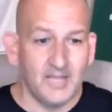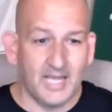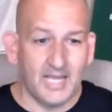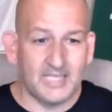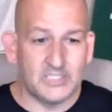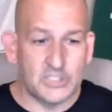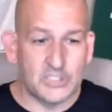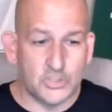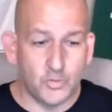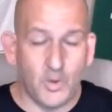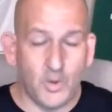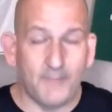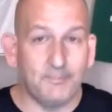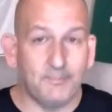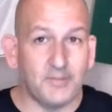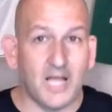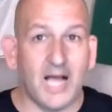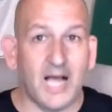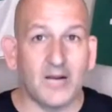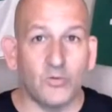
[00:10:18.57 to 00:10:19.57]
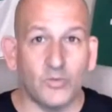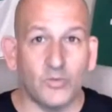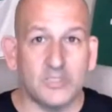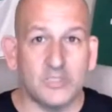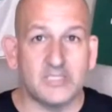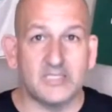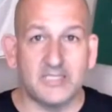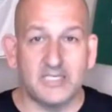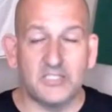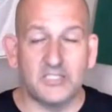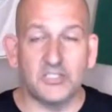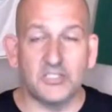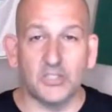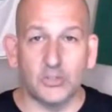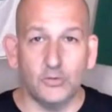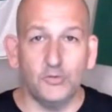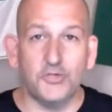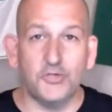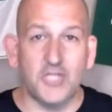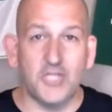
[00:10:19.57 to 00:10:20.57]
and SweatBlock was the
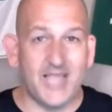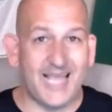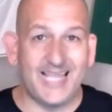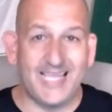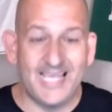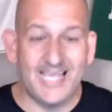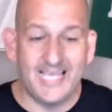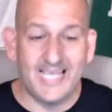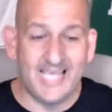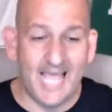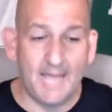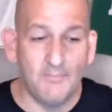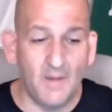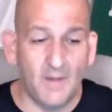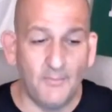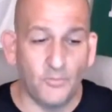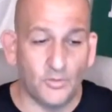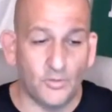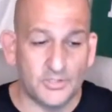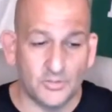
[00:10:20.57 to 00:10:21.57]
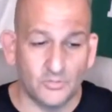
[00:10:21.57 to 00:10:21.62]
solution that he came up with.